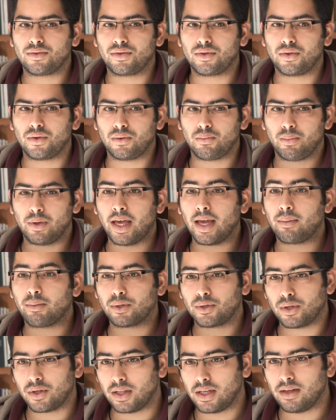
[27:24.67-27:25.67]
to be able
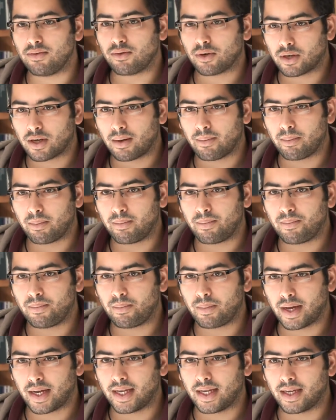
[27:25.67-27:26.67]
to leave or come
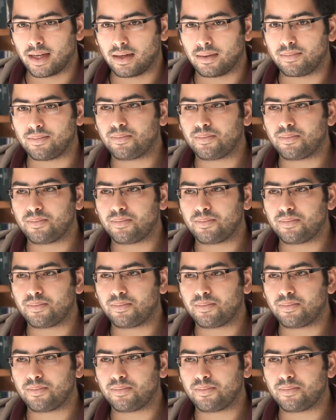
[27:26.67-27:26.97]
back in.